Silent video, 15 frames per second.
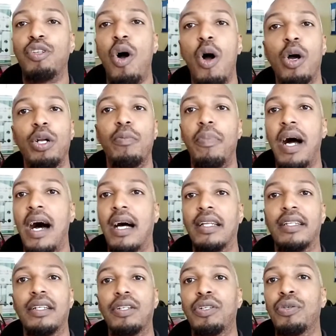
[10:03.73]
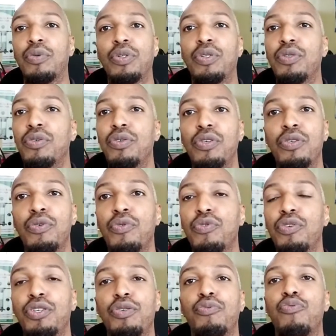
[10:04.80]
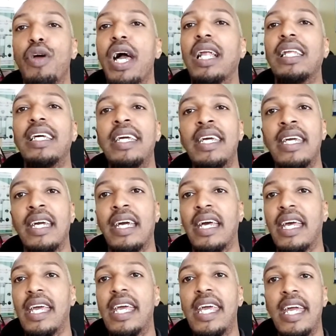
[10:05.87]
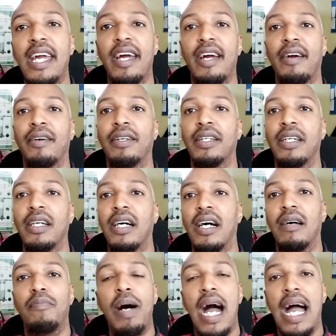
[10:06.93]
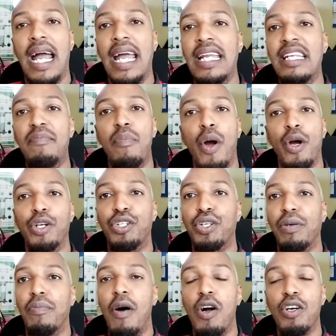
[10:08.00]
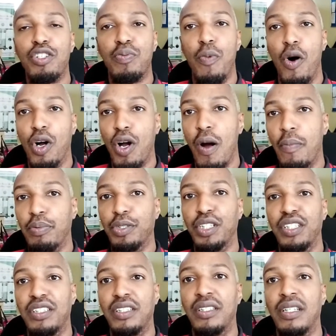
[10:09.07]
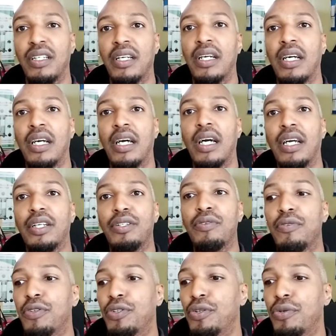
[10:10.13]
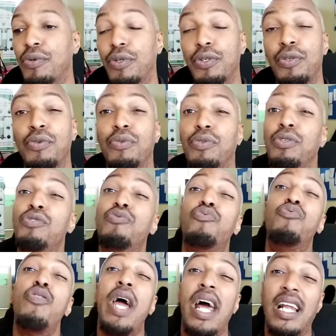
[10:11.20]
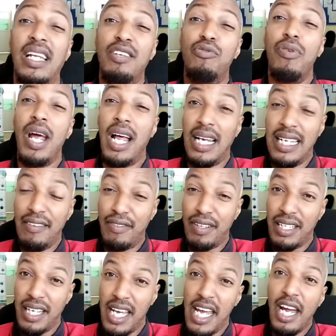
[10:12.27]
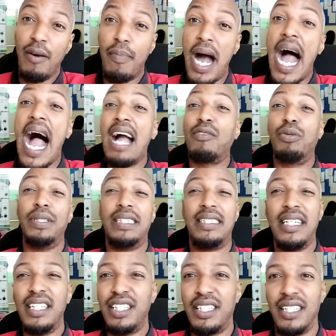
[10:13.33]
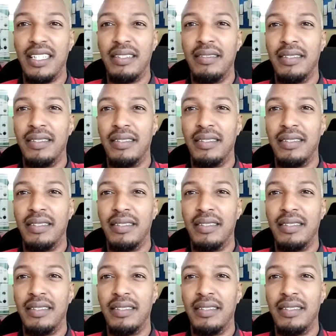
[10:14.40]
talking about you rarely hear about any merger among small companies. You rarely even hear about acquisition.